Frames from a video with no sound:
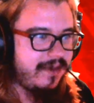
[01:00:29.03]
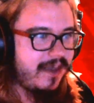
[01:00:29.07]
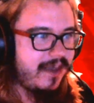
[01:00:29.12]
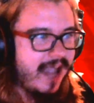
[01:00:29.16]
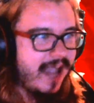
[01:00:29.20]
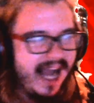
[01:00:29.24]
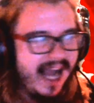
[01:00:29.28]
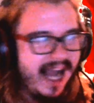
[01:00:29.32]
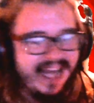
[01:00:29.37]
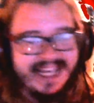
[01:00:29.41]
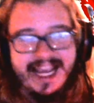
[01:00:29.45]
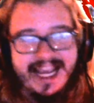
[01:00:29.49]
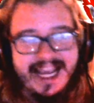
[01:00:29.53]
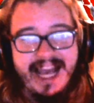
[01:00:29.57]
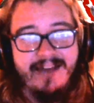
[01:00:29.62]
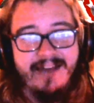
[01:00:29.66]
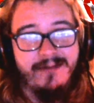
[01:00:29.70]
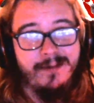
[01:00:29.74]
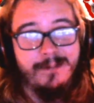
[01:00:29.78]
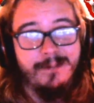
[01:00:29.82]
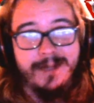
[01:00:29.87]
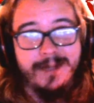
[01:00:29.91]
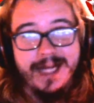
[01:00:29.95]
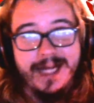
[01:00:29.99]
I
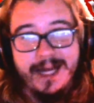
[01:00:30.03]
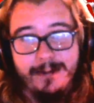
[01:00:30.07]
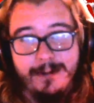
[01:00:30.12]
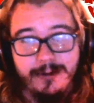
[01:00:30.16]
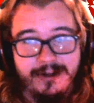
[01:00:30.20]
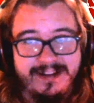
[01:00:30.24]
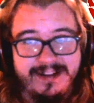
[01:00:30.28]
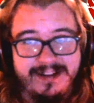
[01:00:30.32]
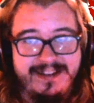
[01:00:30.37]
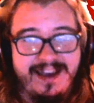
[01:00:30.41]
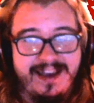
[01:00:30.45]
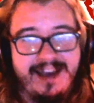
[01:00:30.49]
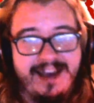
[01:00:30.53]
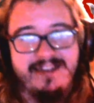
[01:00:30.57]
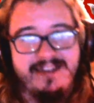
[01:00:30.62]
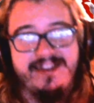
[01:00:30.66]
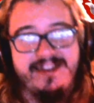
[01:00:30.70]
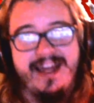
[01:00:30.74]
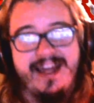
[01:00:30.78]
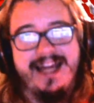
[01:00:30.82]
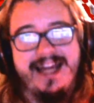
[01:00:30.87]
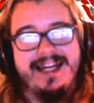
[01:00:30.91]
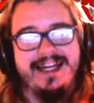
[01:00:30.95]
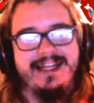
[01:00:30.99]
haven't been able to test
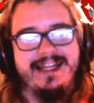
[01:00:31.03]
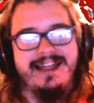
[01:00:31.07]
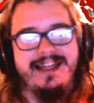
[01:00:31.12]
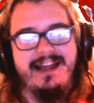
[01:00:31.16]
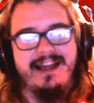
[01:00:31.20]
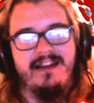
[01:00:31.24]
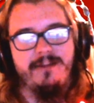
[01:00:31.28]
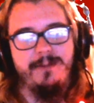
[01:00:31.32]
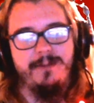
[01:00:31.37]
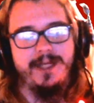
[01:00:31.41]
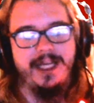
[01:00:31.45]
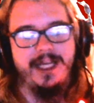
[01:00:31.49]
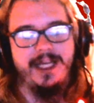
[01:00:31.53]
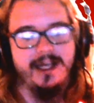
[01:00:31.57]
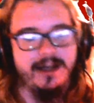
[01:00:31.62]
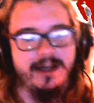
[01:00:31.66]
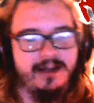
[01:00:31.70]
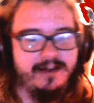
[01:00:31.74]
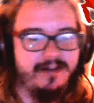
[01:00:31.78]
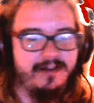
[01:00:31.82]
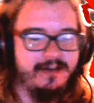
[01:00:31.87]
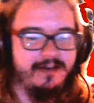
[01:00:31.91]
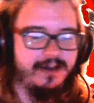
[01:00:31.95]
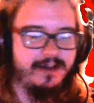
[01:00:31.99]
that, and that's
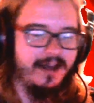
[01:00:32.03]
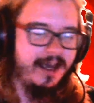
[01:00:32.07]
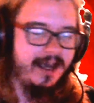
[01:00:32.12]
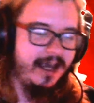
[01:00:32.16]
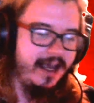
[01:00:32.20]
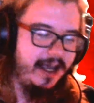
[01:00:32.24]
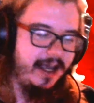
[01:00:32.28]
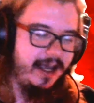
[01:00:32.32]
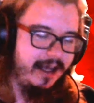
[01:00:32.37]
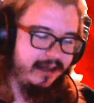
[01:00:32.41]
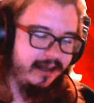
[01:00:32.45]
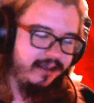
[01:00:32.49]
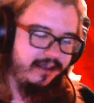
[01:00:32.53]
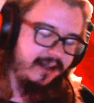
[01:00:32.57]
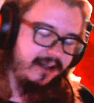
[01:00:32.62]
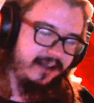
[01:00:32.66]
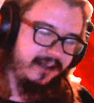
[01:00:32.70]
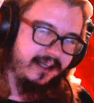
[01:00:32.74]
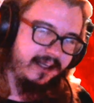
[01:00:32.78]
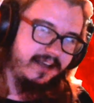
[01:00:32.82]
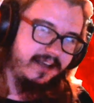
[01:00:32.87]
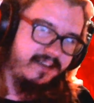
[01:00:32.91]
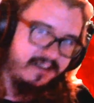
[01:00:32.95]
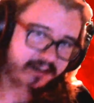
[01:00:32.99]
because the
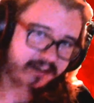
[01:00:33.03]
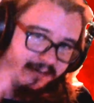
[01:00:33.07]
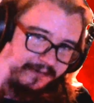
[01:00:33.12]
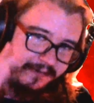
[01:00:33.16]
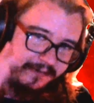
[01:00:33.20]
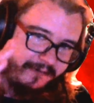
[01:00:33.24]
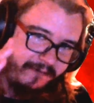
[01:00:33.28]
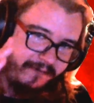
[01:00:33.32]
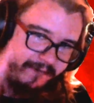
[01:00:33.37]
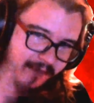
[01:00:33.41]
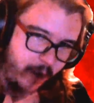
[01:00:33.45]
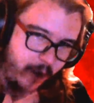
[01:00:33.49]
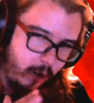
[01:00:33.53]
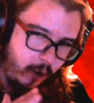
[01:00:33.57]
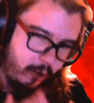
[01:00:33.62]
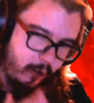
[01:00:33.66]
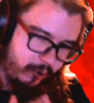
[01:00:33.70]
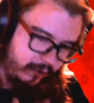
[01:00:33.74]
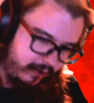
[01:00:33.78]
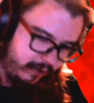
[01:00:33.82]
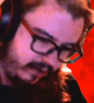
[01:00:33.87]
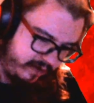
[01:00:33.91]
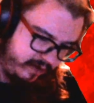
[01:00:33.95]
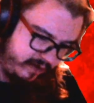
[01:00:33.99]
list of
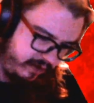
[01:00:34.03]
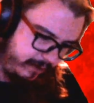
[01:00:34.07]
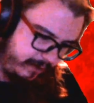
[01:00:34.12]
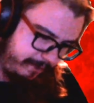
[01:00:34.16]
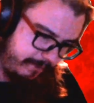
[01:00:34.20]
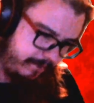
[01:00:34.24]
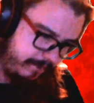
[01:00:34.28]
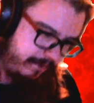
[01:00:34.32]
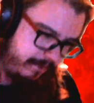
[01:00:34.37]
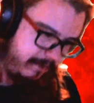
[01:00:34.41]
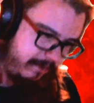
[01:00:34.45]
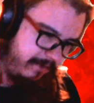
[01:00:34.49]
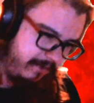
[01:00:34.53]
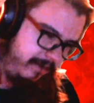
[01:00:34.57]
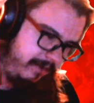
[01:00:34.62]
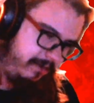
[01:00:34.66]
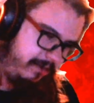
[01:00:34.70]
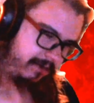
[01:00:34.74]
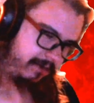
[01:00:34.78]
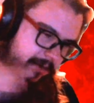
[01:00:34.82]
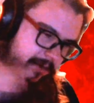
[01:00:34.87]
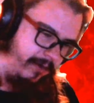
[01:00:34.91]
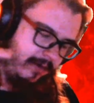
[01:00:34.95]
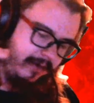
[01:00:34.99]
phones
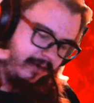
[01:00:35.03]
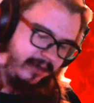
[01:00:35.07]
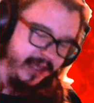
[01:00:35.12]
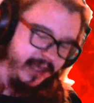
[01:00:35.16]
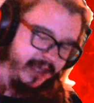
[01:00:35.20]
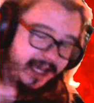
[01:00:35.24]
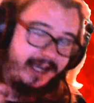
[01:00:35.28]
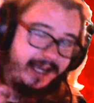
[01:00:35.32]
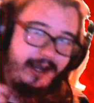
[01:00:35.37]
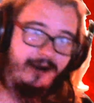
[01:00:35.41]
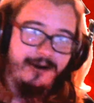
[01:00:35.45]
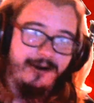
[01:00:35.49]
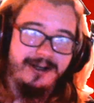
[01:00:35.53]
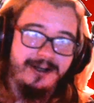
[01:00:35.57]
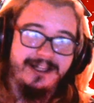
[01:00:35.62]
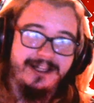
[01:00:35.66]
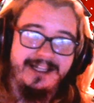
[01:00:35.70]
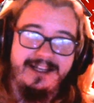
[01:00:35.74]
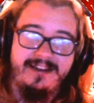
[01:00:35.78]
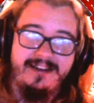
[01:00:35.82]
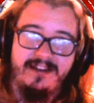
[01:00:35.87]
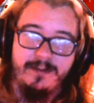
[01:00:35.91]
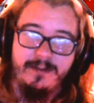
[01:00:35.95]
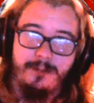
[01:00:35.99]
that
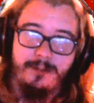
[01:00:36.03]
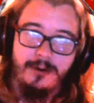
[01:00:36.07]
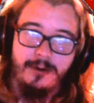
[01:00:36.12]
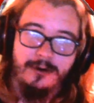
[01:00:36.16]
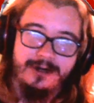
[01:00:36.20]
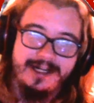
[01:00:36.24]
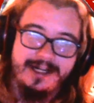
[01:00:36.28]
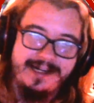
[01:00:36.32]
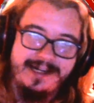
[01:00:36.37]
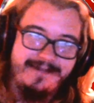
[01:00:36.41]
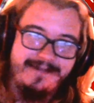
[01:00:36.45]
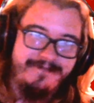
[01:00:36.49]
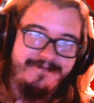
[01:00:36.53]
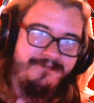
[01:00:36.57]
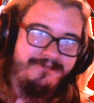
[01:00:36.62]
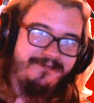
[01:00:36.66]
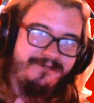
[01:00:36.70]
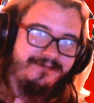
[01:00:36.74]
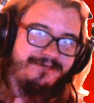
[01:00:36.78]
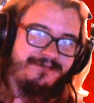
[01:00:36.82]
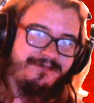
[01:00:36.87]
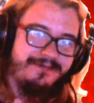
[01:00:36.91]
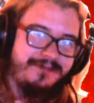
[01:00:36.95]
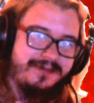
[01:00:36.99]
currently support it
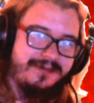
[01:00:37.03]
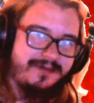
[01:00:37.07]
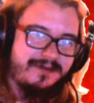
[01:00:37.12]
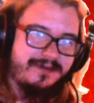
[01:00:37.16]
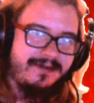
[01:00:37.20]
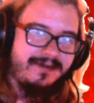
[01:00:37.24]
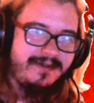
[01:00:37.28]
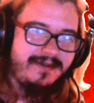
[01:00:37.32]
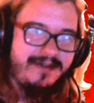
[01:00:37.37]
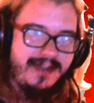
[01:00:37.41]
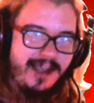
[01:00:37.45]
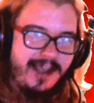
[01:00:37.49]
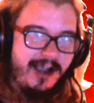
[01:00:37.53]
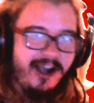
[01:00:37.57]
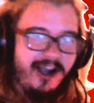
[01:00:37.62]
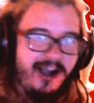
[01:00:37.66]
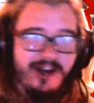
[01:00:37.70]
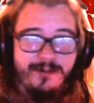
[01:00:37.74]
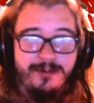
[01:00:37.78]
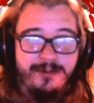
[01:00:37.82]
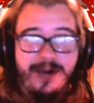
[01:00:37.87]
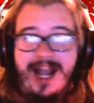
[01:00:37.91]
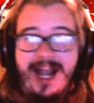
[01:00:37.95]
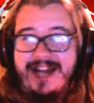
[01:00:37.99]

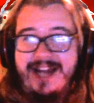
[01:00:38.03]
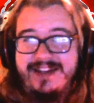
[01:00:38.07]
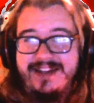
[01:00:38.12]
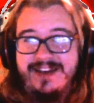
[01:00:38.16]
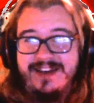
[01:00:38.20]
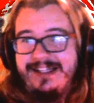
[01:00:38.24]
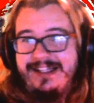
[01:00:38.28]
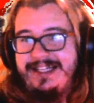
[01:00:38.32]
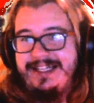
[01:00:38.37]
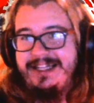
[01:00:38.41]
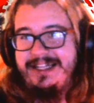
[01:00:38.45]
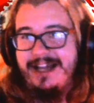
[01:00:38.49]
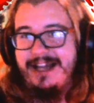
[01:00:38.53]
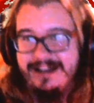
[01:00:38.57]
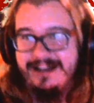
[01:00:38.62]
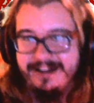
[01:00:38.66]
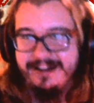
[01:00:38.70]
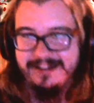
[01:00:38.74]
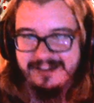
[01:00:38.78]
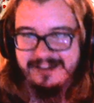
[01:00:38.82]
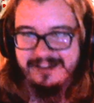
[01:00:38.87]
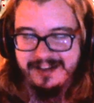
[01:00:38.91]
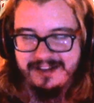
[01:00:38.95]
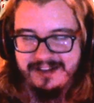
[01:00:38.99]
are practically
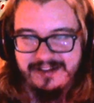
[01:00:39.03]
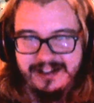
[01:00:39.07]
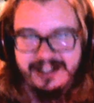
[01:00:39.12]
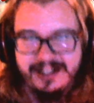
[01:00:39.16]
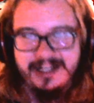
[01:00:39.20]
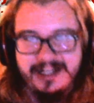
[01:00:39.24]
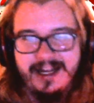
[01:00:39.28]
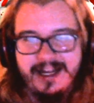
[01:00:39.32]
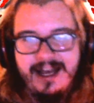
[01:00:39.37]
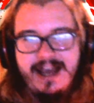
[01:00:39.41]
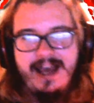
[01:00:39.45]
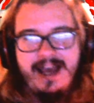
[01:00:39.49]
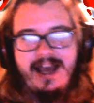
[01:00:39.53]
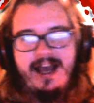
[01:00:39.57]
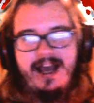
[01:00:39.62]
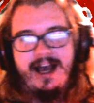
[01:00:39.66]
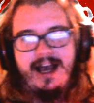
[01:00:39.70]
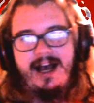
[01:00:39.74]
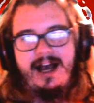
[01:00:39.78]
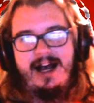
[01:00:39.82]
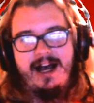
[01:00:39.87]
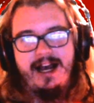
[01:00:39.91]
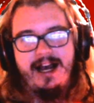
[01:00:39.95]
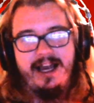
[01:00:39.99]
non-existent.
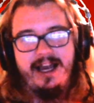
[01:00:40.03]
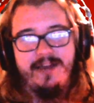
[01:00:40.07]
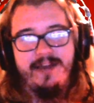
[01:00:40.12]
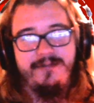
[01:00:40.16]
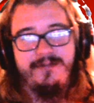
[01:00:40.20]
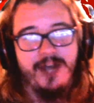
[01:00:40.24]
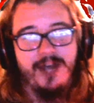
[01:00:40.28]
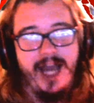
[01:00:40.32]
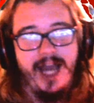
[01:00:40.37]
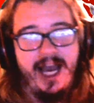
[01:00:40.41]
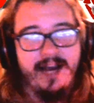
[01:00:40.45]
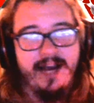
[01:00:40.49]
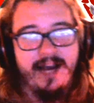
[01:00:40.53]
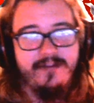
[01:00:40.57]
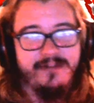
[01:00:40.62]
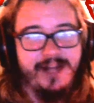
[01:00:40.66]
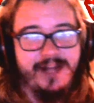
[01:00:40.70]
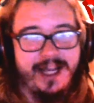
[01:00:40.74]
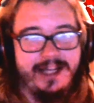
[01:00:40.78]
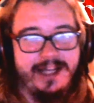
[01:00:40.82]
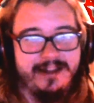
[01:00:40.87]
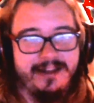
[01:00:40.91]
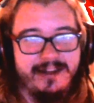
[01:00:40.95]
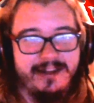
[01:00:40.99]
If you have
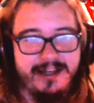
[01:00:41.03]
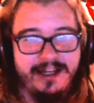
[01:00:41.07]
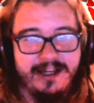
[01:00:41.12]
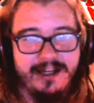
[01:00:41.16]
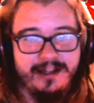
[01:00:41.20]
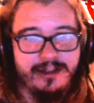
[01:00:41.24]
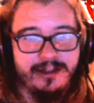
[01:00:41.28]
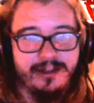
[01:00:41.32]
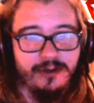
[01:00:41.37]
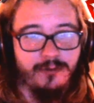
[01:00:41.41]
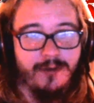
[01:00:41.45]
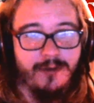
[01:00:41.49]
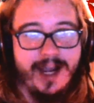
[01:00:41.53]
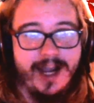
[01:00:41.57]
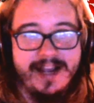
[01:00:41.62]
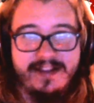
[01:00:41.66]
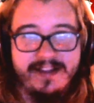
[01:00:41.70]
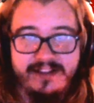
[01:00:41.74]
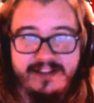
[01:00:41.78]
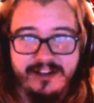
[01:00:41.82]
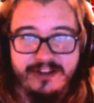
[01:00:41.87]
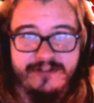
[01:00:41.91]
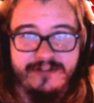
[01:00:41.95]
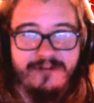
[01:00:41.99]
like the
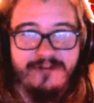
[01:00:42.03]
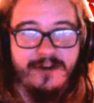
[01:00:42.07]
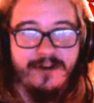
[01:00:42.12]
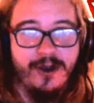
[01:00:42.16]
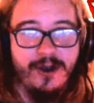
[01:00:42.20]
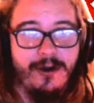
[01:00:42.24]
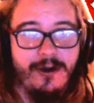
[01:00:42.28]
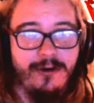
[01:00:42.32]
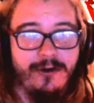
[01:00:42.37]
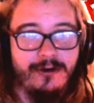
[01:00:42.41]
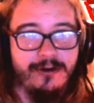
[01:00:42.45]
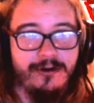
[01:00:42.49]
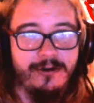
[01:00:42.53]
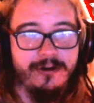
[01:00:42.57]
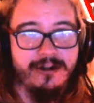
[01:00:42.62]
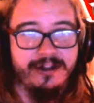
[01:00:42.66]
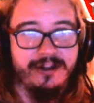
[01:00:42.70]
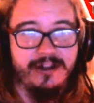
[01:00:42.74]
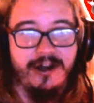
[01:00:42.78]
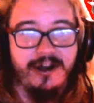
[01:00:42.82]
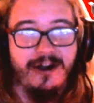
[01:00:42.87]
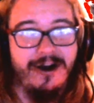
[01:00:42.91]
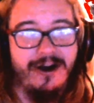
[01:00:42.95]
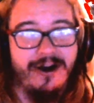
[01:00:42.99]
Razer phone or
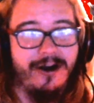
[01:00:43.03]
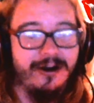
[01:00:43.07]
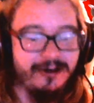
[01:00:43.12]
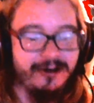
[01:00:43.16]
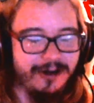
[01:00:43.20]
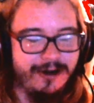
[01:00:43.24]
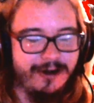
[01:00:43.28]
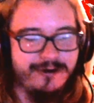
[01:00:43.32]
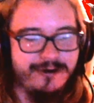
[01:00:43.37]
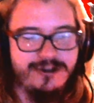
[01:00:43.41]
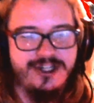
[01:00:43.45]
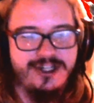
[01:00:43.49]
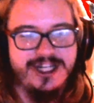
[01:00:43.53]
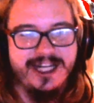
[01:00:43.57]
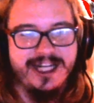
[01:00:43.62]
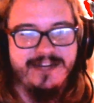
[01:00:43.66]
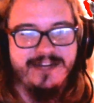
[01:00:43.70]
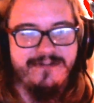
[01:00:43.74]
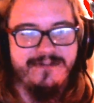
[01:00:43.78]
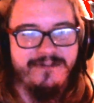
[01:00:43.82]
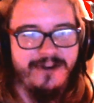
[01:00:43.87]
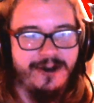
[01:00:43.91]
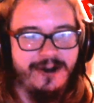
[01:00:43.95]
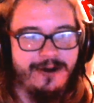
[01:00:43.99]
the
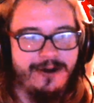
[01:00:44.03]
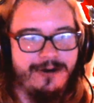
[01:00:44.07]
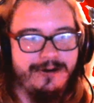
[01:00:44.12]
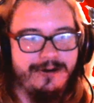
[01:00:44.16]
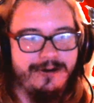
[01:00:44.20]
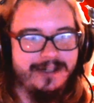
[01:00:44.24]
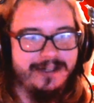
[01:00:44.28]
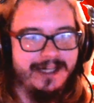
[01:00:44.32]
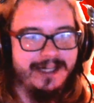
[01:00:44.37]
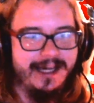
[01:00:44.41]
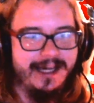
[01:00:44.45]
ROG phone,